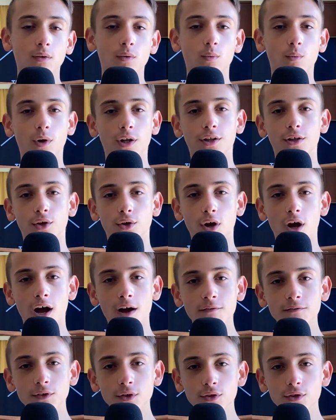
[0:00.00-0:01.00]
what you
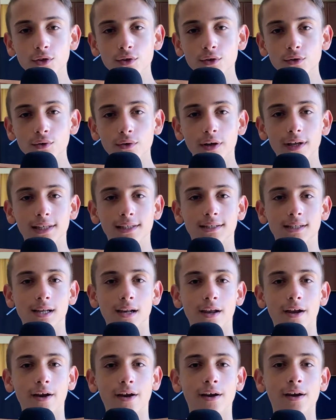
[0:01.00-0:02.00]
have to do is
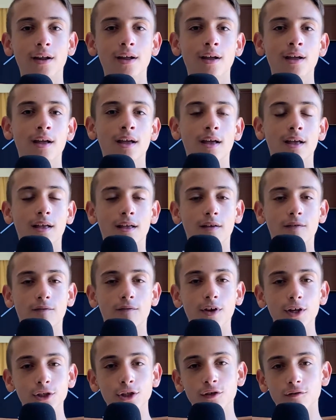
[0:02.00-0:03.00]
learn
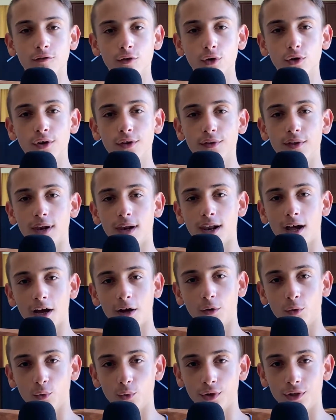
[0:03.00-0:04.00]
first of all the
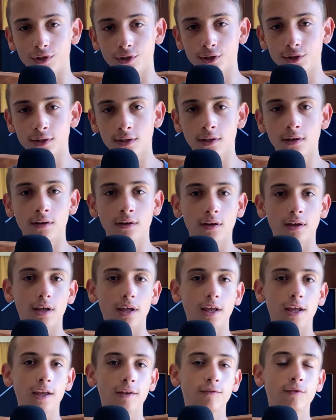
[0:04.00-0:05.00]
language.
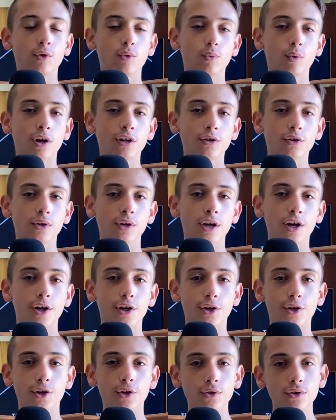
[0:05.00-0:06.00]
If you want to
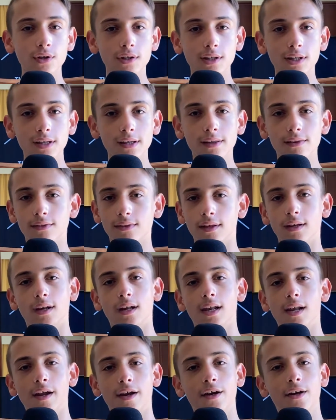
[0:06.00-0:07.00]
learn Unity,
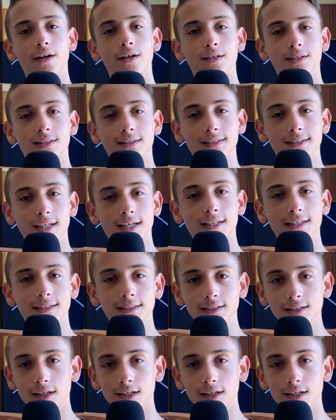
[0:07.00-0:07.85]
then learn C#